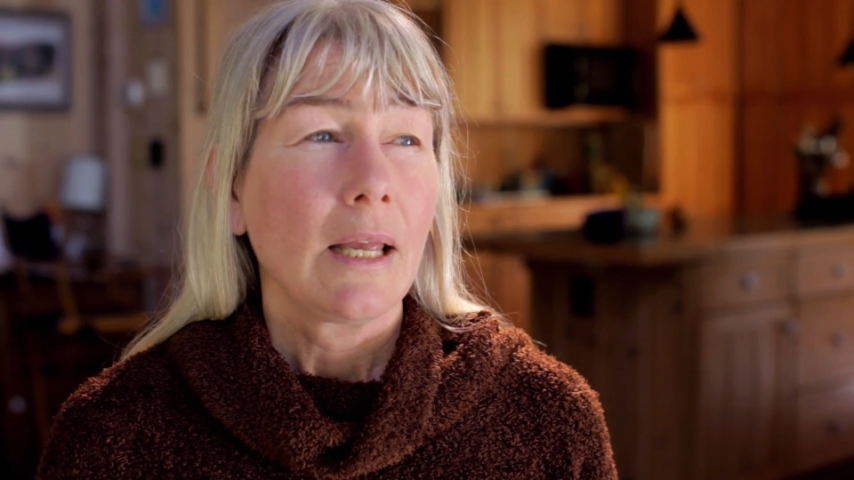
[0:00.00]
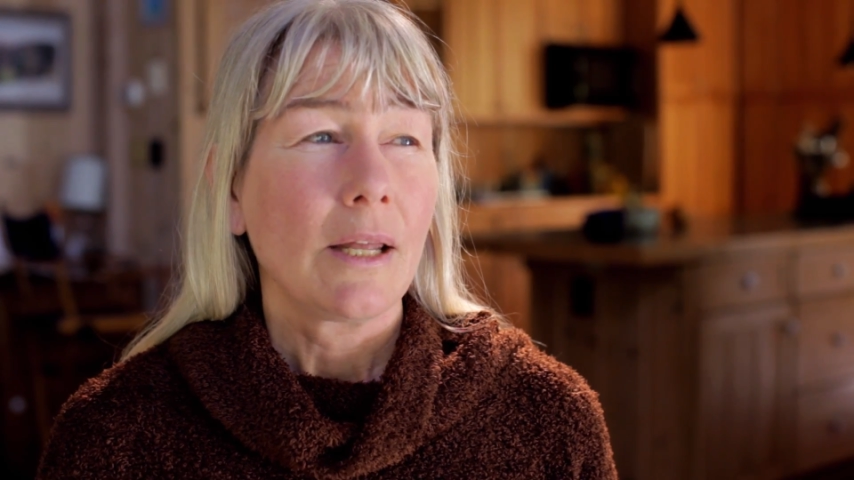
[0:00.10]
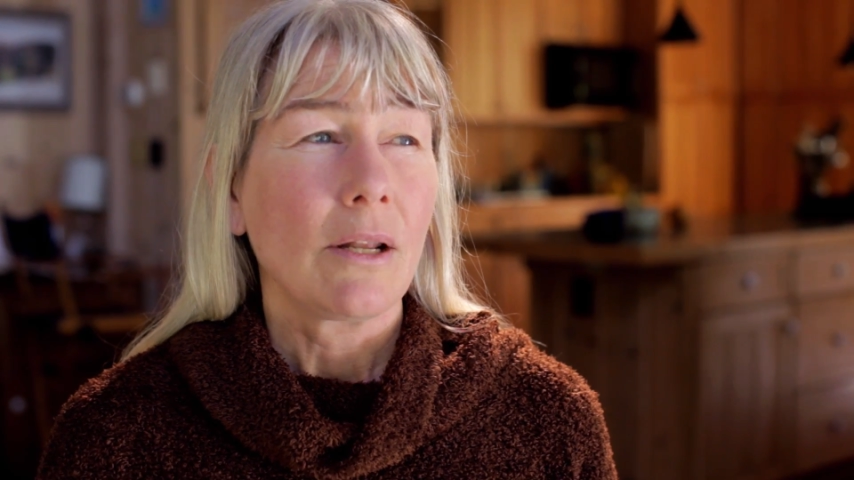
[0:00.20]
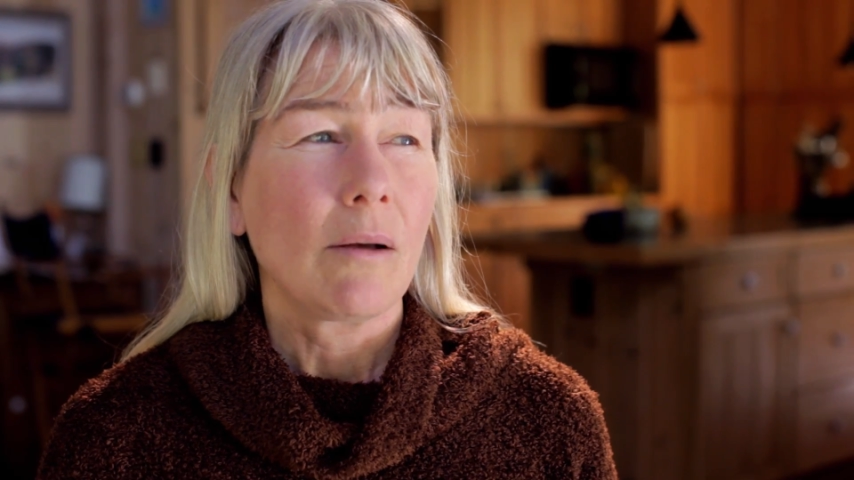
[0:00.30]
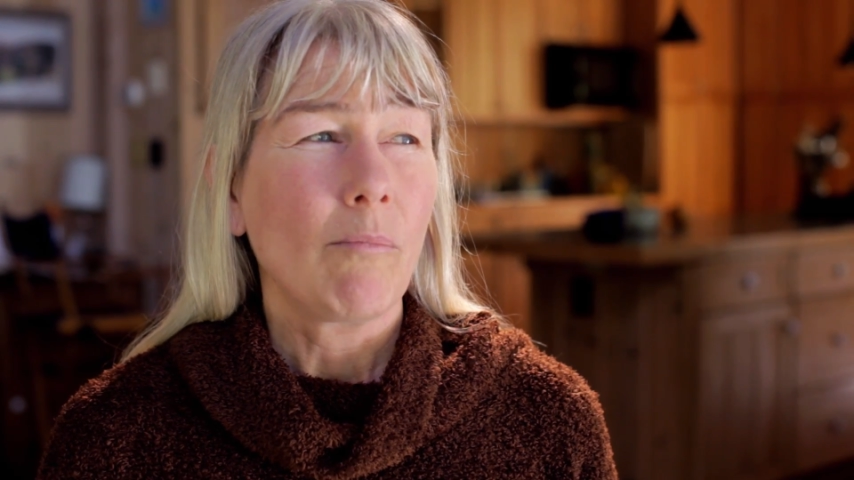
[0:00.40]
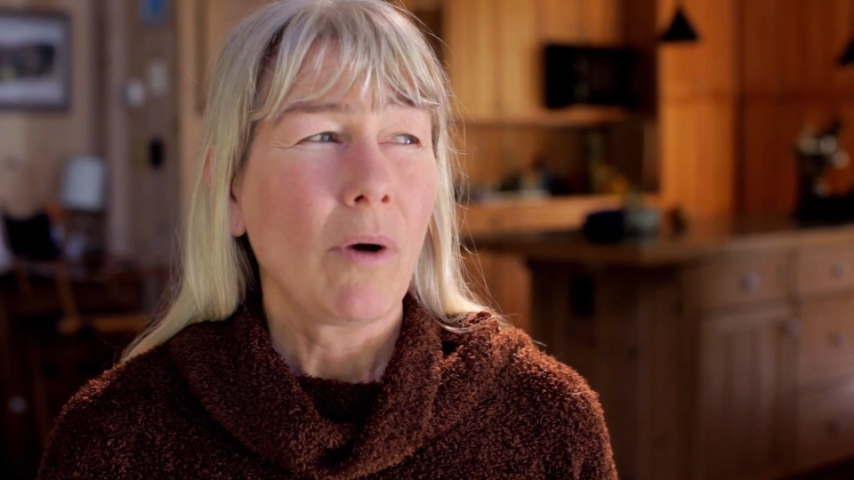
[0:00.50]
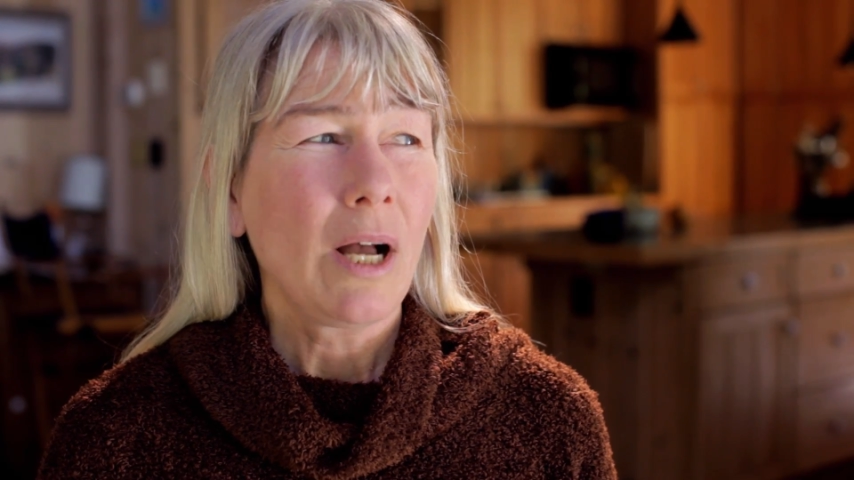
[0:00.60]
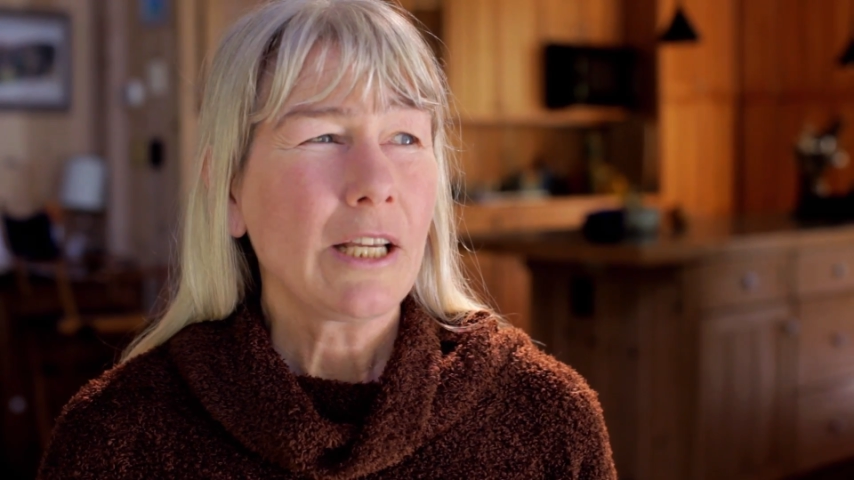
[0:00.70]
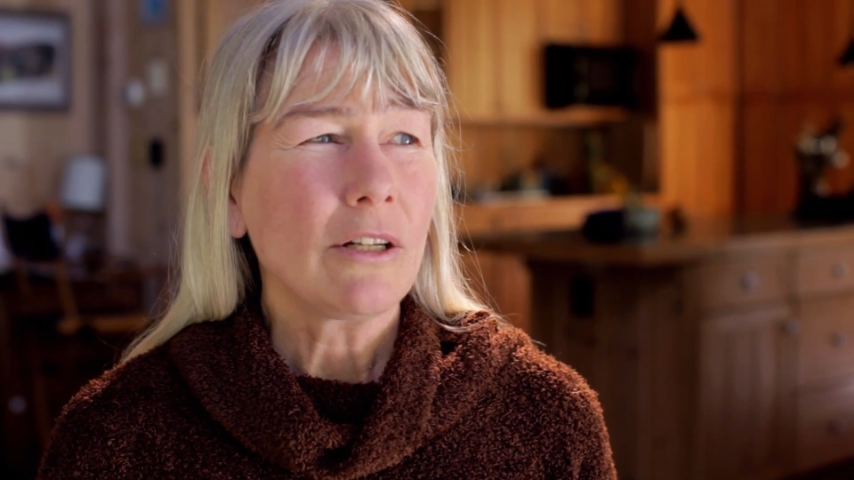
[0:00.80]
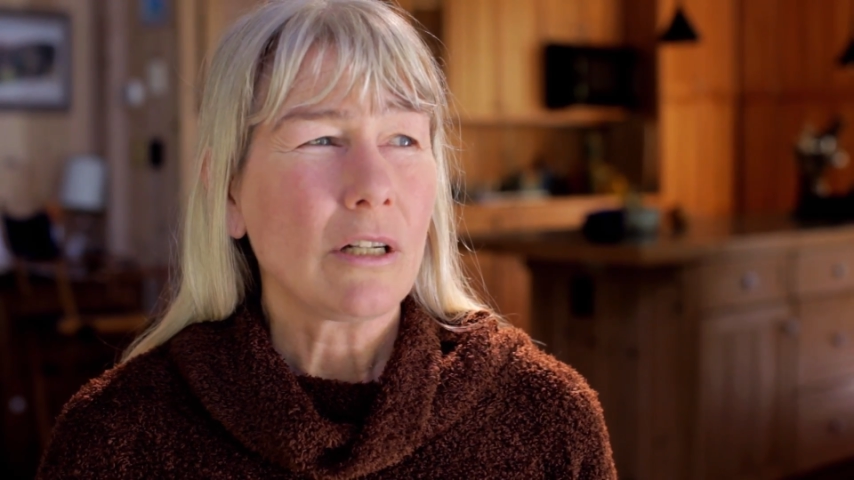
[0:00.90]
And
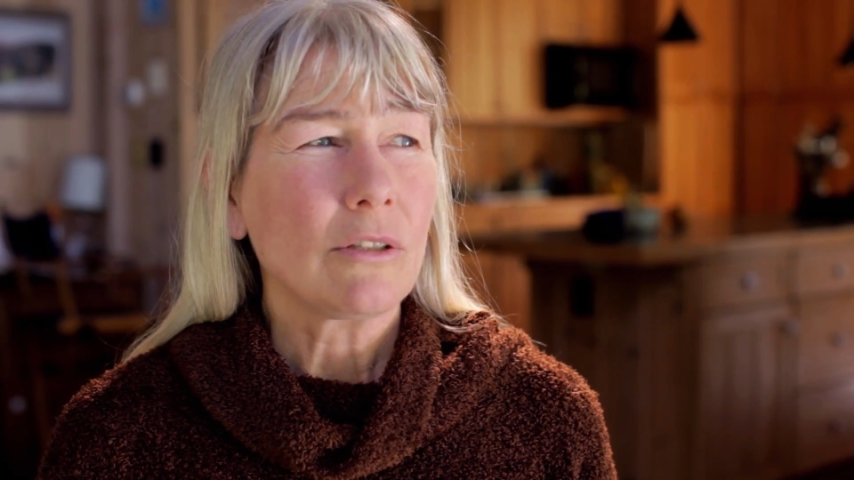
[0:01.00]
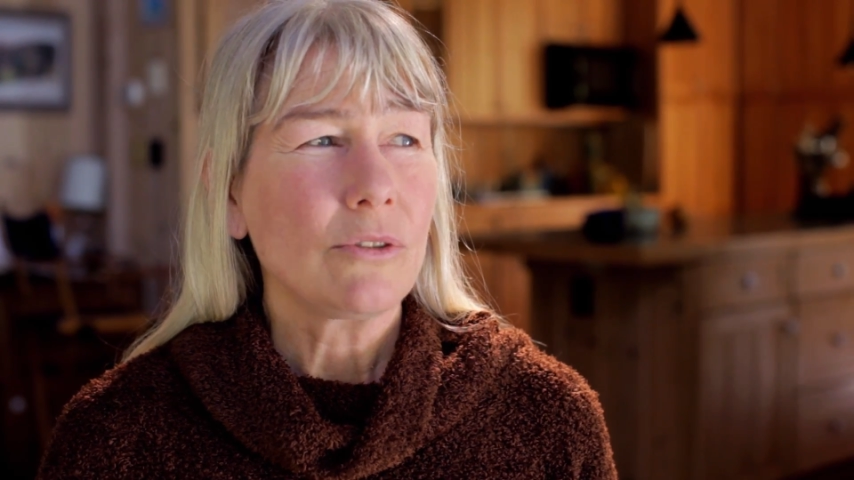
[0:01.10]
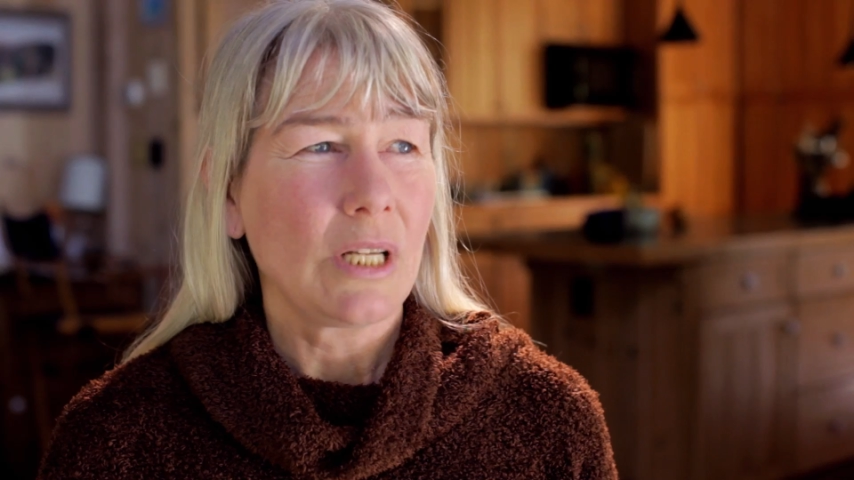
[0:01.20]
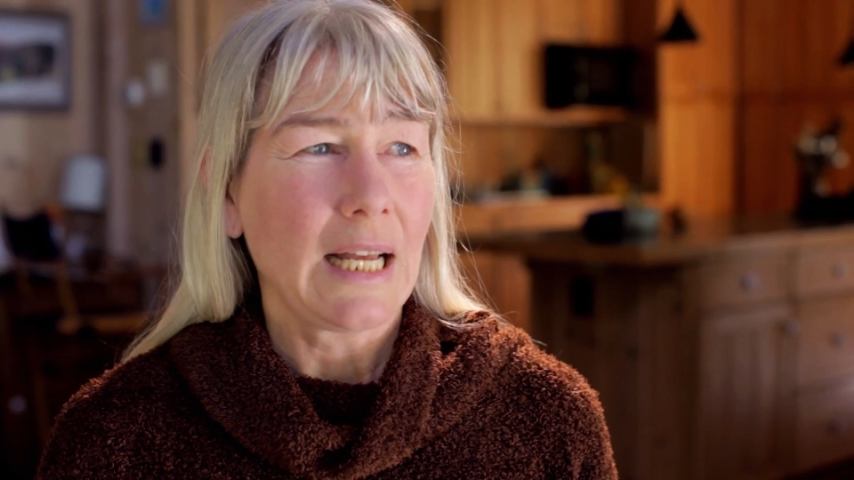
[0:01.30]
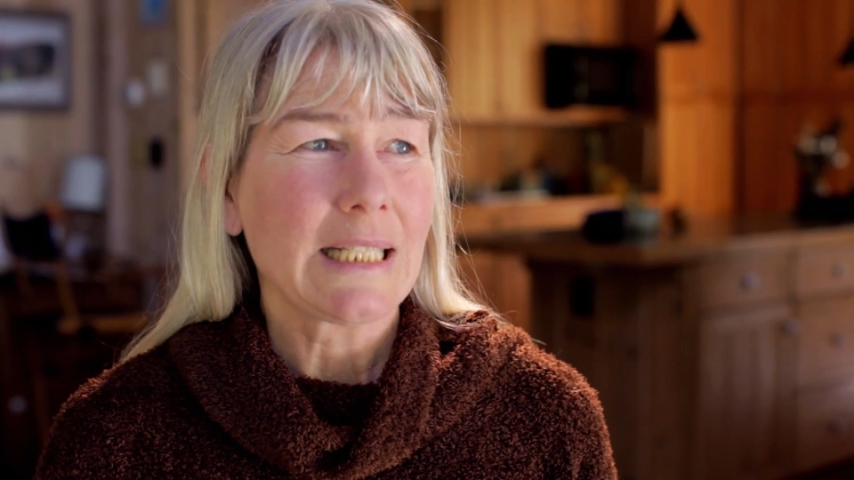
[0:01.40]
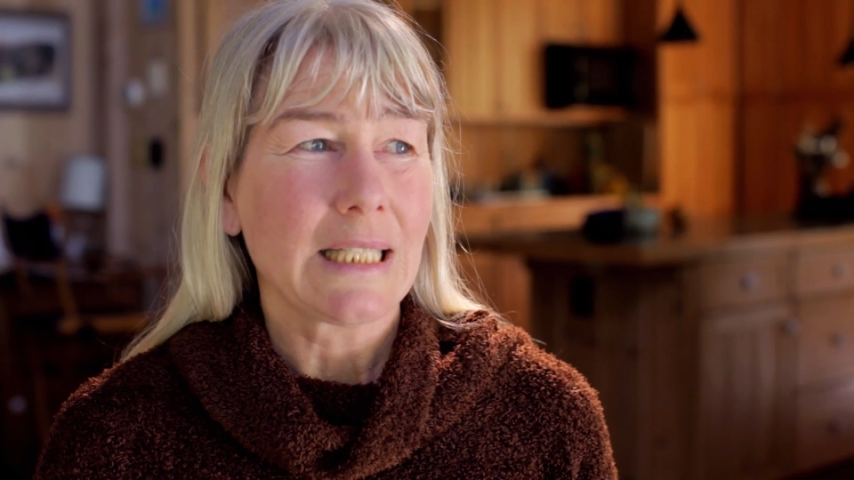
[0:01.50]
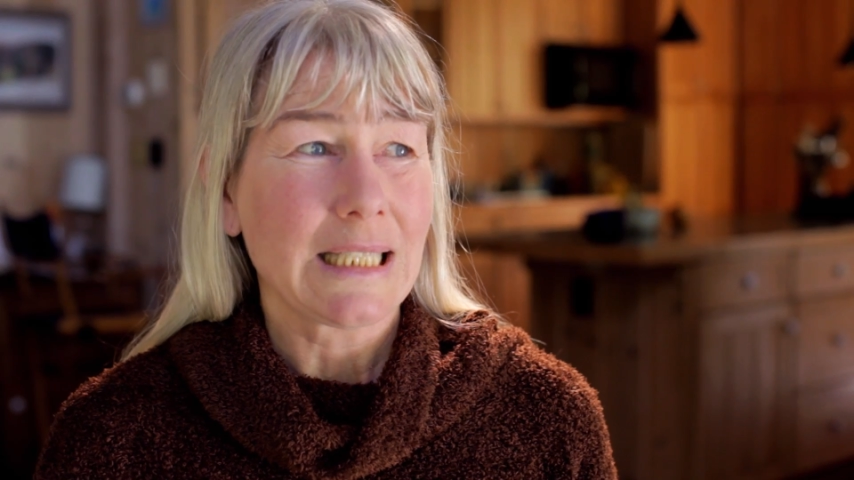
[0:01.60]
my conclusion as